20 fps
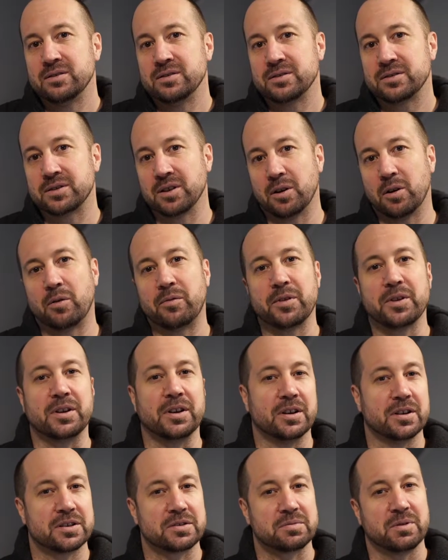So over the
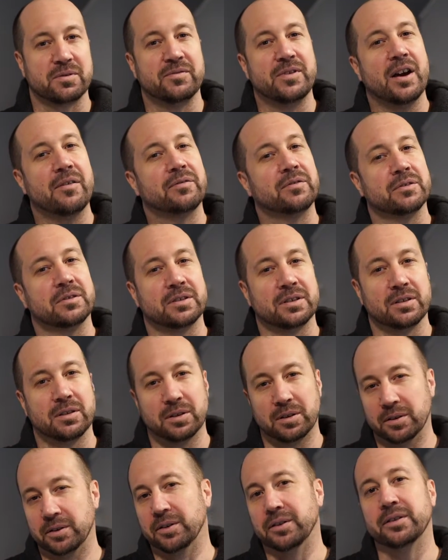years, we've definitely
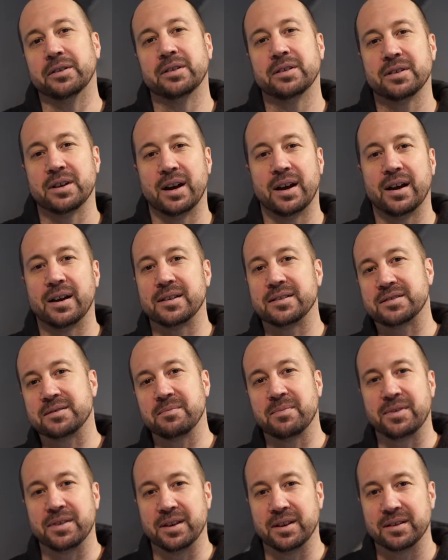learned
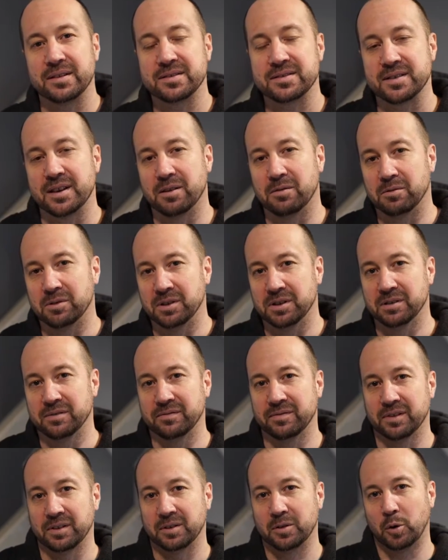some things that
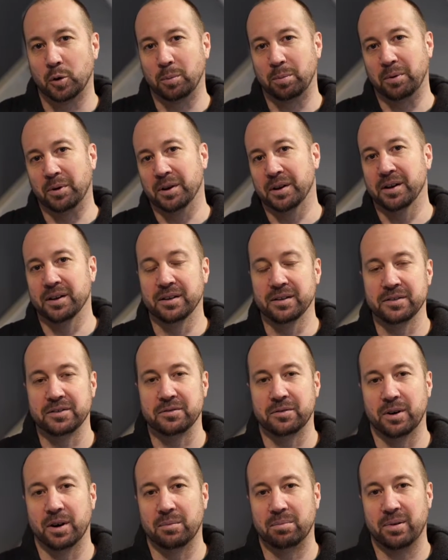we've incorporated
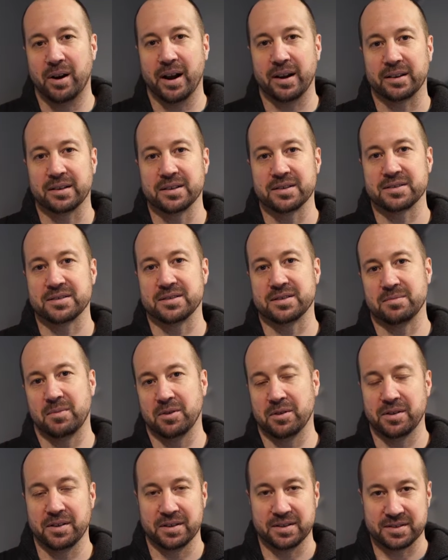into our practice and some
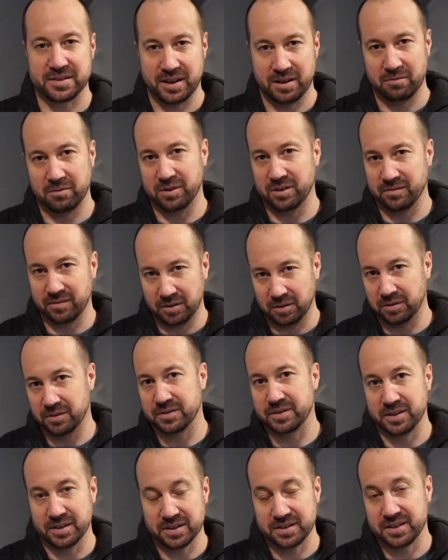other things that we've learned
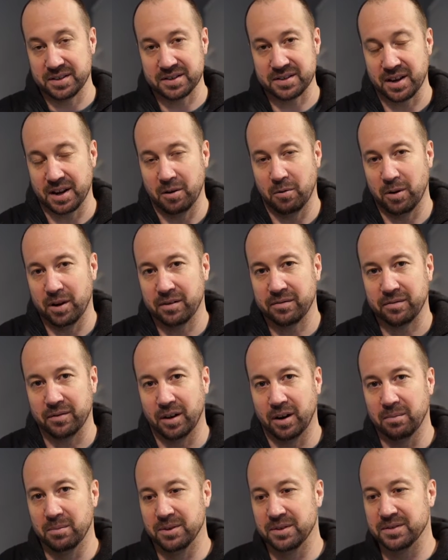to stay away
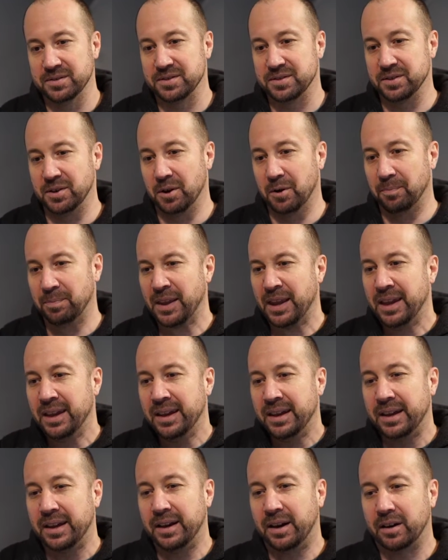from. And so
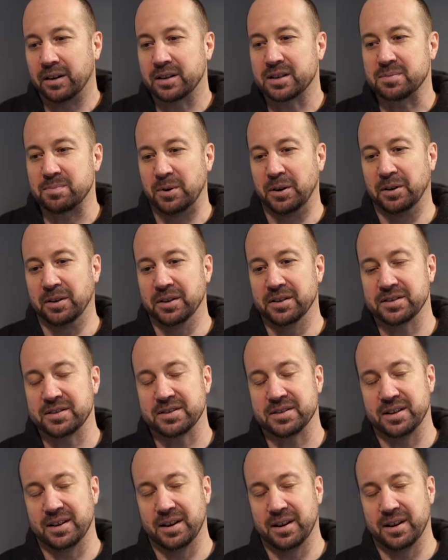in our experience,